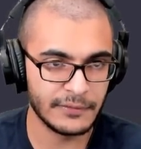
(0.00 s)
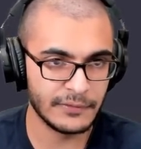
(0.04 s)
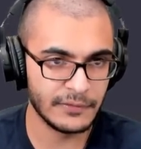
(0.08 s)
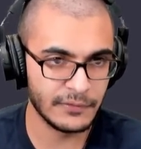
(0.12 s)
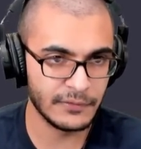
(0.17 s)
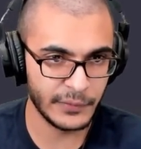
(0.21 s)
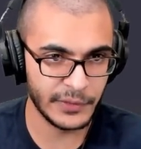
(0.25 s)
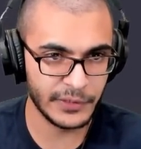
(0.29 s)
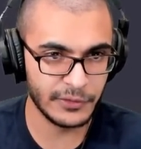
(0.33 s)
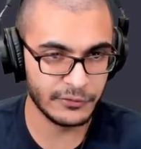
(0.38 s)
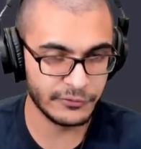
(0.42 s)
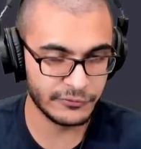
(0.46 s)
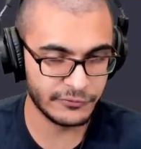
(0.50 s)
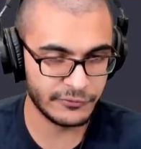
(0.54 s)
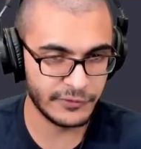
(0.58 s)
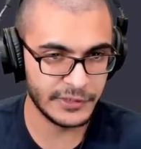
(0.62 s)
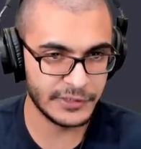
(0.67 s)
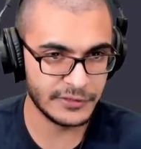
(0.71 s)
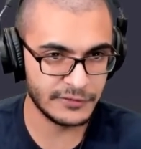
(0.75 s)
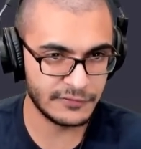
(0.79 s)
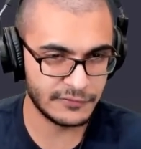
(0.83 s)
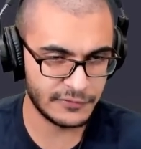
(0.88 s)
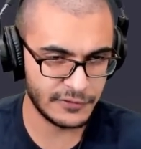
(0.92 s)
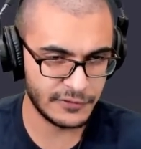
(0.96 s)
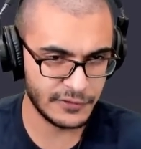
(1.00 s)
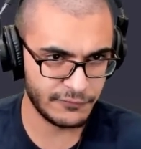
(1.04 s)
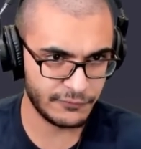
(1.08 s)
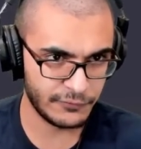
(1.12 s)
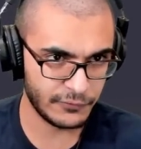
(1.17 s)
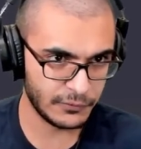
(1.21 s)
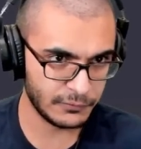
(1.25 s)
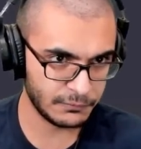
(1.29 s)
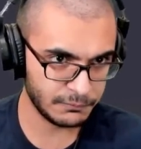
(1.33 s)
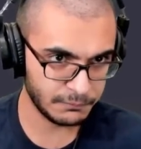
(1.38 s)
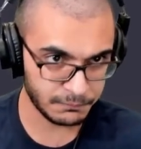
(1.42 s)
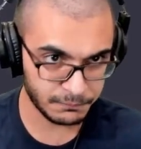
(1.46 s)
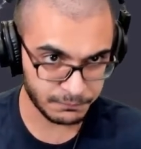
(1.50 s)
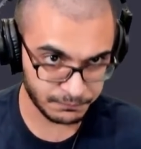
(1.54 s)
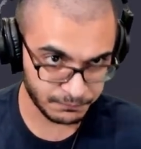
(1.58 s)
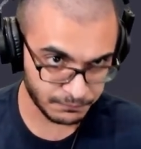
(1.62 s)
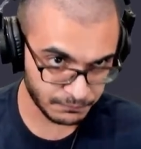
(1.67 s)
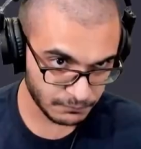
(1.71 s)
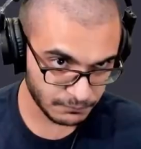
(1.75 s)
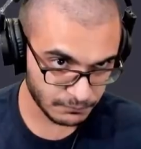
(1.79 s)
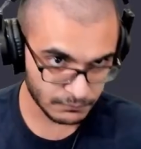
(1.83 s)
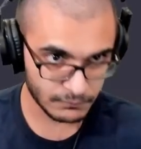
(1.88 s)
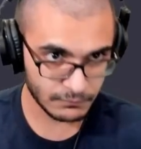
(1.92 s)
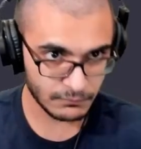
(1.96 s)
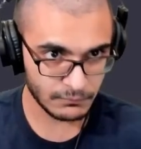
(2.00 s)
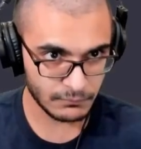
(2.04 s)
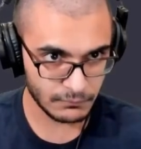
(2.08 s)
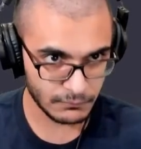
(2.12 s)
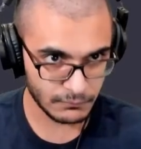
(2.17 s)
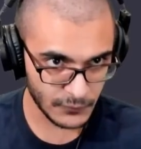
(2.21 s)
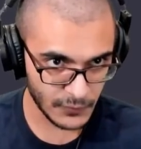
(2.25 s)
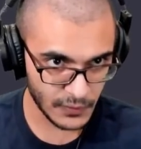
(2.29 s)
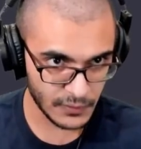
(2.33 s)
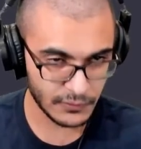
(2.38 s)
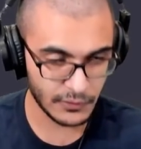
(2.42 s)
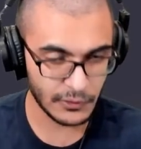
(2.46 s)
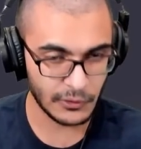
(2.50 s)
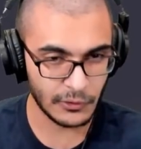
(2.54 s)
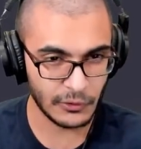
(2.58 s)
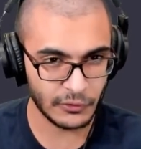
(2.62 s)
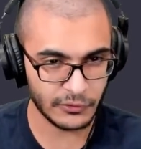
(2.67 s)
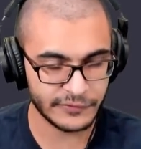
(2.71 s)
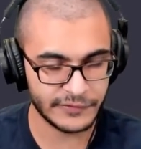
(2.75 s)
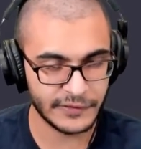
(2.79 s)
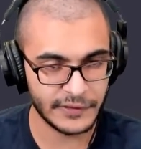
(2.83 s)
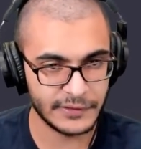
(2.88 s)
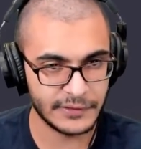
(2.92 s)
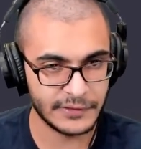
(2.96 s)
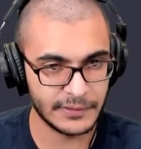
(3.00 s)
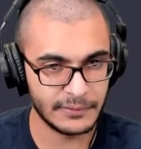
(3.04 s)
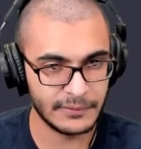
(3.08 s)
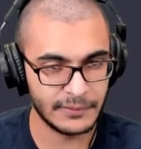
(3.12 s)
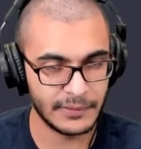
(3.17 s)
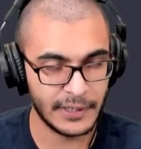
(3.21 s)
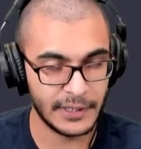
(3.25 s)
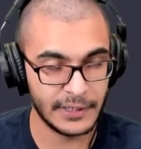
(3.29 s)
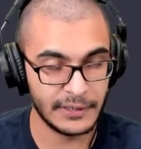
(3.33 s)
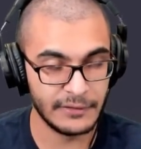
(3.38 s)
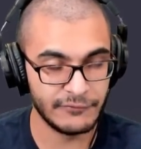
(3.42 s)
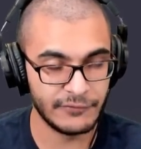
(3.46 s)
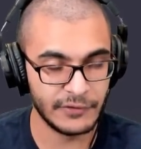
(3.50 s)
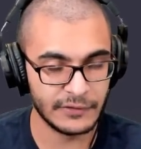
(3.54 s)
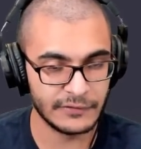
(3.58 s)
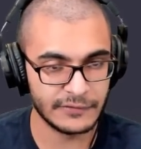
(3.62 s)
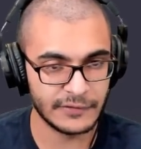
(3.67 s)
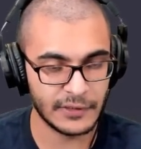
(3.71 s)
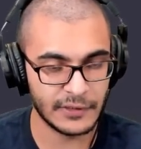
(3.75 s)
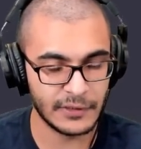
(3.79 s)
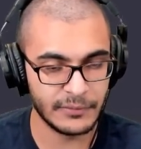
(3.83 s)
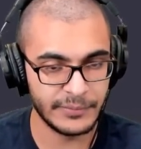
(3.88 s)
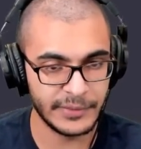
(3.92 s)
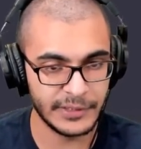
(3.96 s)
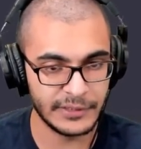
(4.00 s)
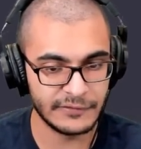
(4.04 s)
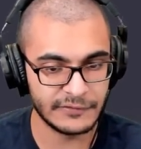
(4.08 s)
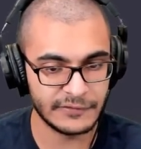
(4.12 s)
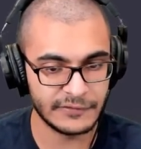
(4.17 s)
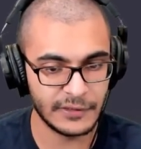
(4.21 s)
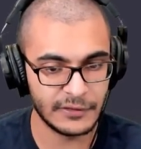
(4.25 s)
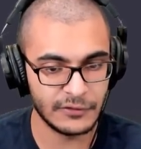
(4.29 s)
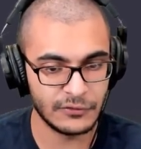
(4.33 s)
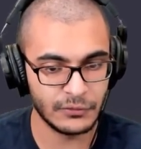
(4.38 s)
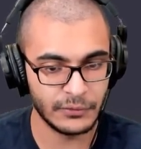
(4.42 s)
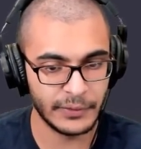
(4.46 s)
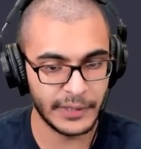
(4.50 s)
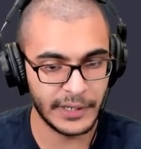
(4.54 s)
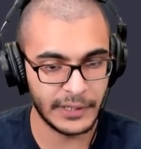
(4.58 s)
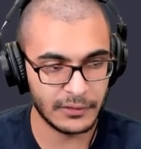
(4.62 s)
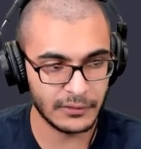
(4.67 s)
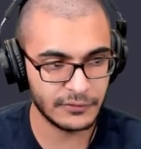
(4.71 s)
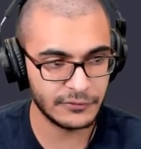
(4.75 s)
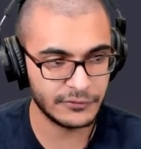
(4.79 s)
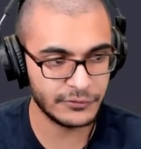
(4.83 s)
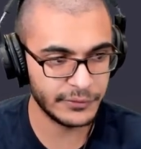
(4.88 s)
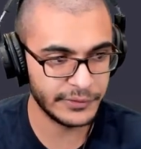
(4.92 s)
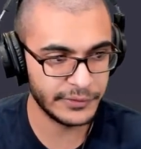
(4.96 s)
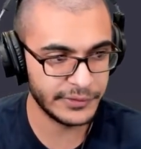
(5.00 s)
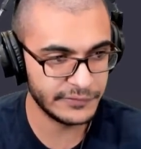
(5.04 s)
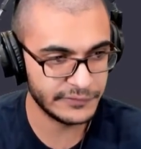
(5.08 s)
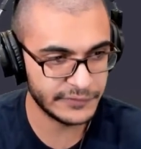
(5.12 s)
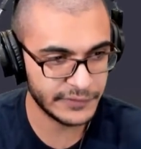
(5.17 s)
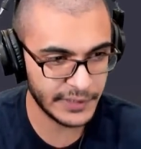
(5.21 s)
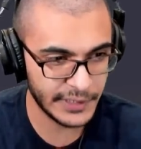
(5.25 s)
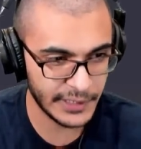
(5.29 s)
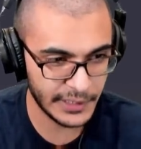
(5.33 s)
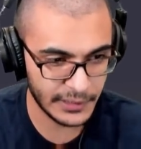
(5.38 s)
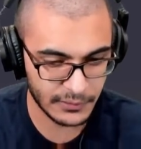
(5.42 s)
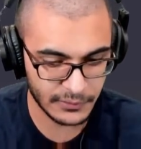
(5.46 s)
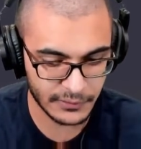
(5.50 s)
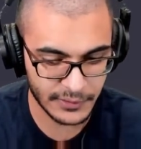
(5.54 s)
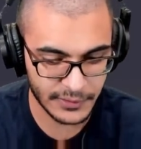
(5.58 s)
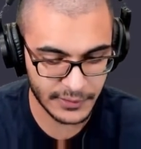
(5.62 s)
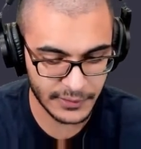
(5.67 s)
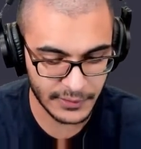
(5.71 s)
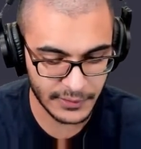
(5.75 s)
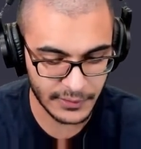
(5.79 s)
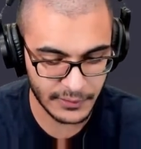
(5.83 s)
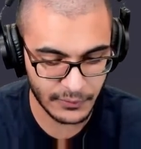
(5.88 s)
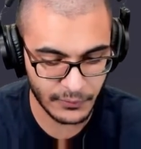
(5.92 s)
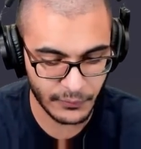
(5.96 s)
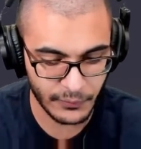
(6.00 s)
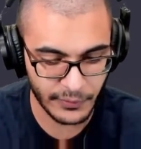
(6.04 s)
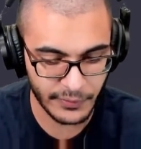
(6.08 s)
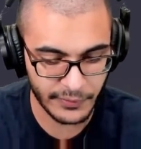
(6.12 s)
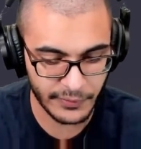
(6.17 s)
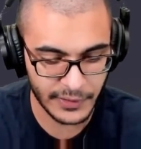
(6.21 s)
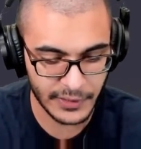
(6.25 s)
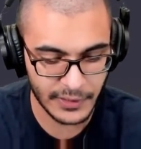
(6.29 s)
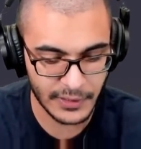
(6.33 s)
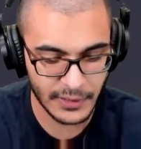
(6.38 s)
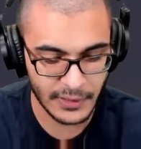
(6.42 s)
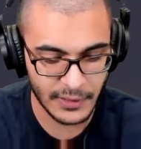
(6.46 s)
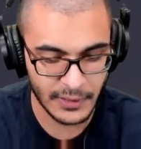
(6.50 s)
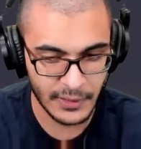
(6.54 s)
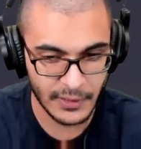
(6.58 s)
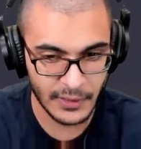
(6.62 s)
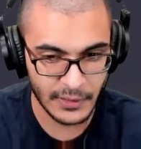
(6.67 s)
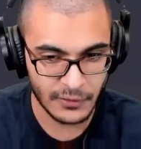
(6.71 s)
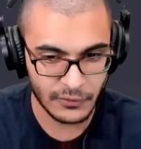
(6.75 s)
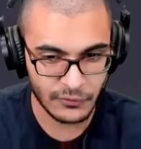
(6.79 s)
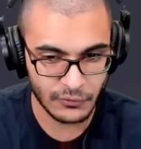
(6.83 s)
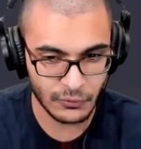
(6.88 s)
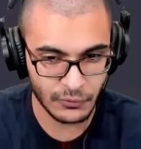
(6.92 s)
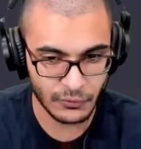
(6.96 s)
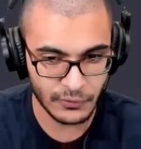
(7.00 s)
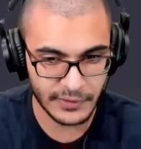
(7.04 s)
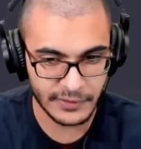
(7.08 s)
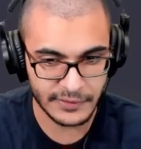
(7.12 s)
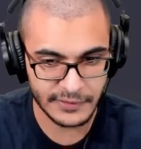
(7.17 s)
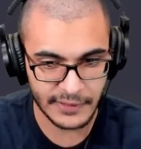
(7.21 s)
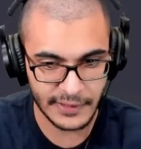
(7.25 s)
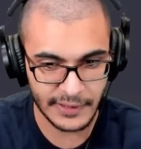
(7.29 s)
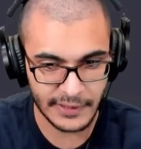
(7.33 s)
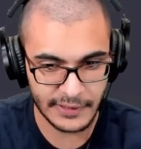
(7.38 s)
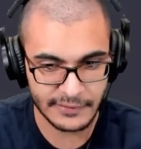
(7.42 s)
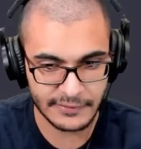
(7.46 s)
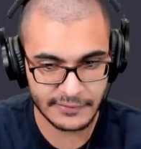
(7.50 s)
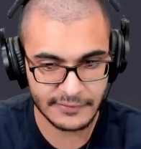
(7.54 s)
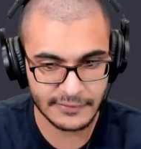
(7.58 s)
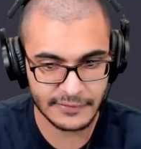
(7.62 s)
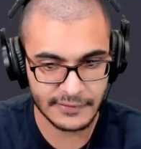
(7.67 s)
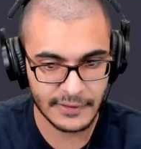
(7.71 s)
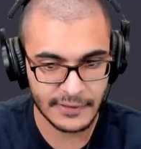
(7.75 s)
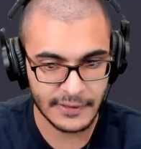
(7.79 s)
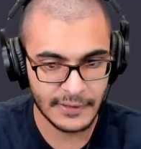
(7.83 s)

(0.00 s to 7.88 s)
On the Windows registry from the logs that are and events that are being sent to ELK. So you can say ELK query to detect